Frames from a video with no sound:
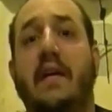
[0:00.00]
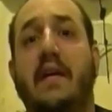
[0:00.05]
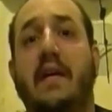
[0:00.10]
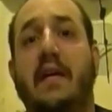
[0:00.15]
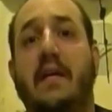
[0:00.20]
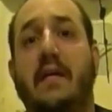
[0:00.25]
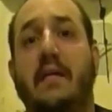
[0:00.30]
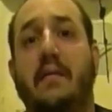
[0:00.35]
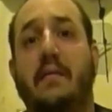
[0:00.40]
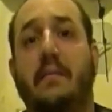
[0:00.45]

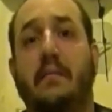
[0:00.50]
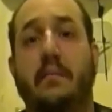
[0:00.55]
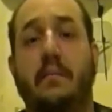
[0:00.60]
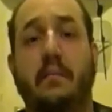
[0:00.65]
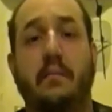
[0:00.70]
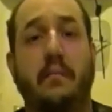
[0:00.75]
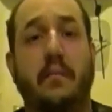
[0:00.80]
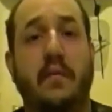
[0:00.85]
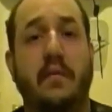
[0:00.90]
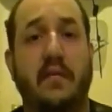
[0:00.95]
in
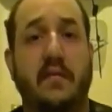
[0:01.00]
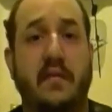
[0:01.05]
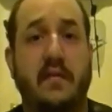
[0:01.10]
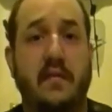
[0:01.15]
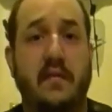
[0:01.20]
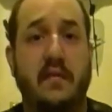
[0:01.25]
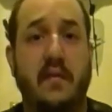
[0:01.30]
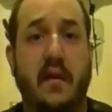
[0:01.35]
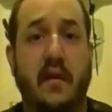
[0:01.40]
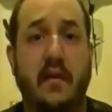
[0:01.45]

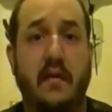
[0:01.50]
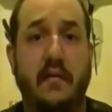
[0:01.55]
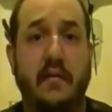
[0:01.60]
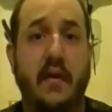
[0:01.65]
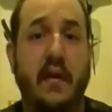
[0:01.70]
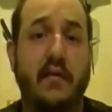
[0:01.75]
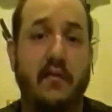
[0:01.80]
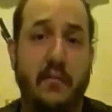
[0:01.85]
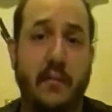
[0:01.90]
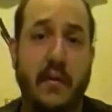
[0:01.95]
positions
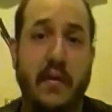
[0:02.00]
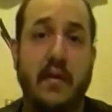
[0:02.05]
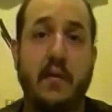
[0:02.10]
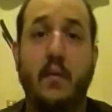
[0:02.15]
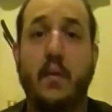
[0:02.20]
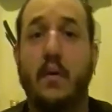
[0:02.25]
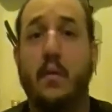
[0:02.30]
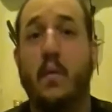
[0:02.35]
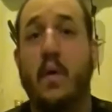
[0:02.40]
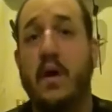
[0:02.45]
of
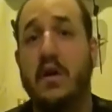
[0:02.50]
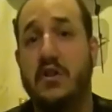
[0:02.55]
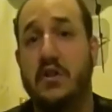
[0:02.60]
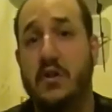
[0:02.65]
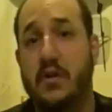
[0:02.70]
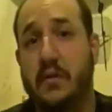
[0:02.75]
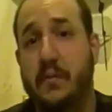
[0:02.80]
government would want